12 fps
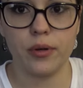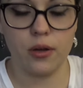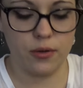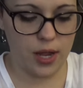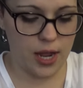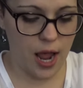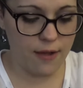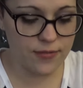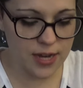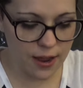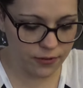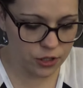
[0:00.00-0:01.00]
Okay, I've
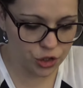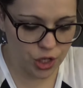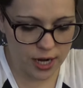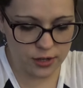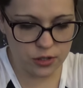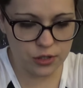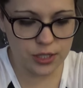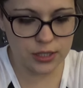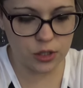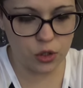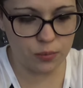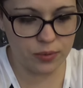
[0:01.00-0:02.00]
never tried a hook and
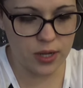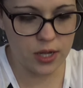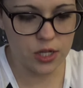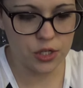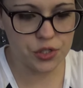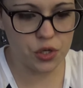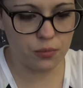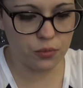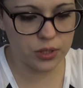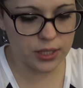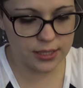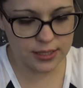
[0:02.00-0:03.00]
loop, so I'm
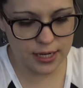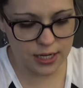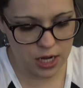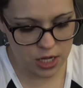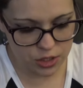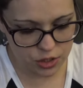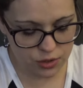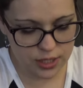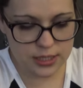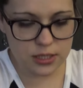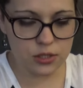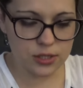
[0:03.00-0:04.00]
really excited. So
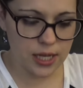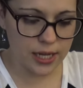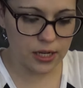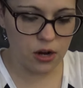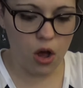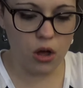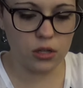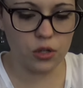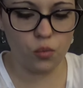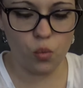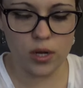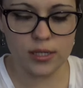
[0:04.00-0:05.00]
this looks like an
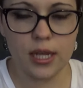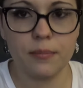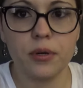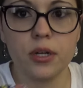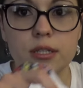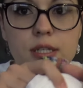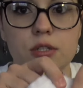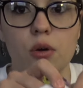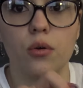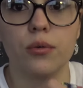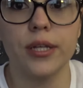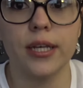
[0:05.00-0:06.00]
all-in-one diaper because it's
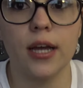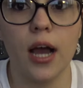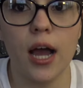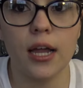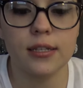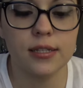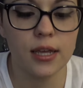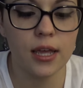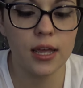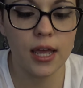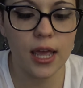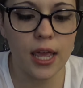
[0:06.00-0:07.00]
already got
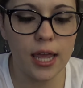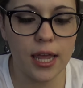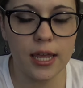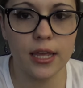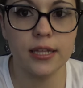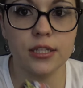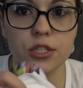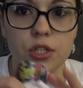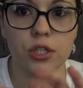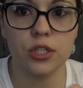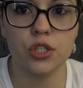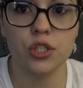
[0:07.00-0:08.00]
a
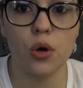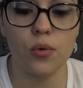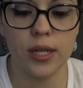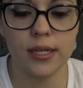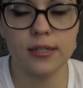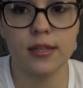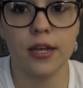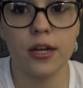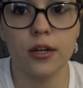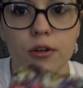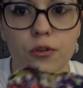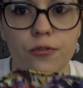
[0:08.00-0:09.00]
insert sewn into
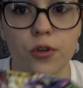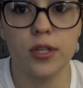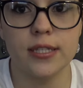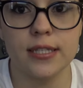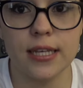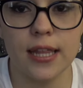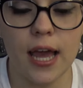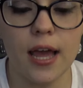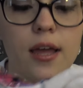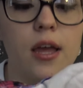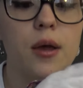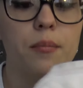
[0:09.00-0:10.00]
there. I don't know if you could see
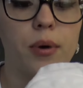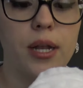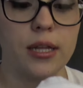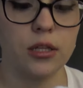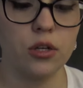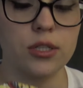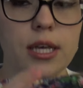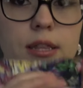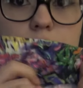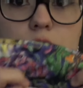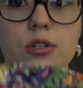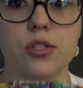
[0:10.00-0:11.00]
that, but it looks like
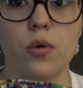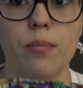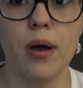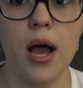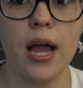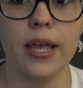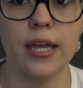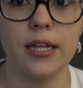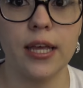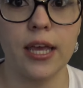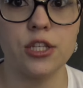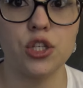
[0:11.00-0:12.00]
there's also a pocket
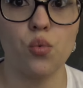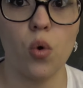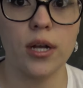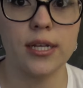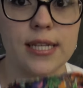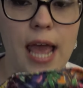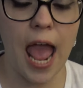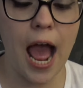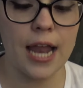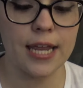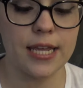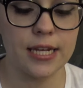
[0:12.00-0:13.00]
in case you wanted to
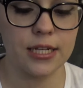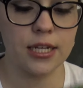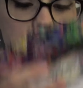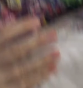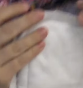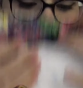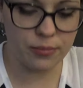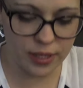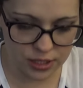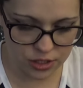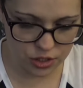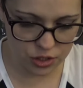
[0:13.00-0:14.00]
add in some
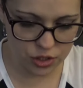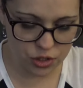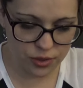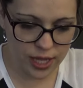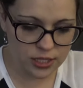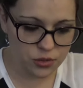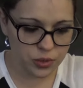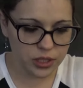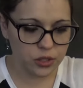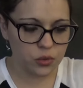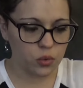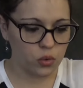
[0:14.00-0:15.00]
inserts. So that's
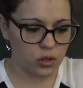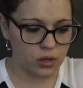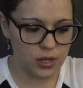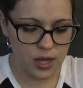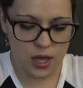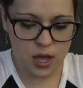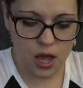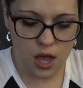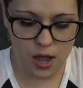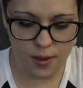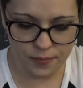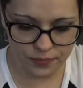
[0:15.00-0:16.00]
really cool.
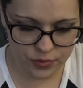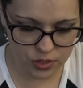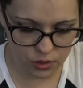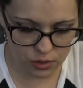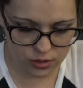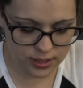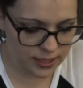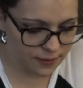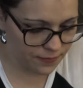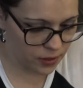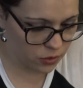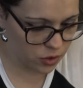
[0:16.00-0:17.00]
Um, so it looks like the
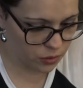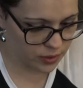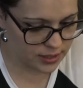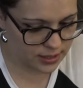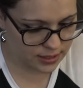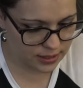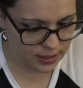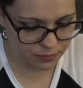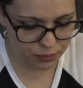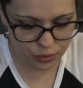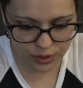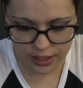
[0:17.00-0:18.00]
Velcro is in
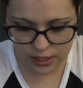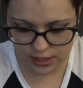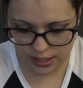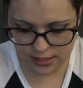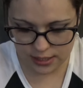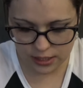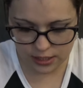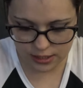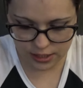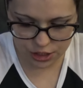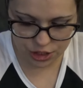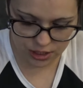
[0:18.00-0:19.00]
pretty decent
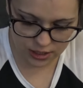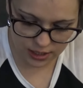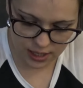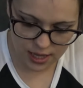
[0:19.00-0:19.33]
condition.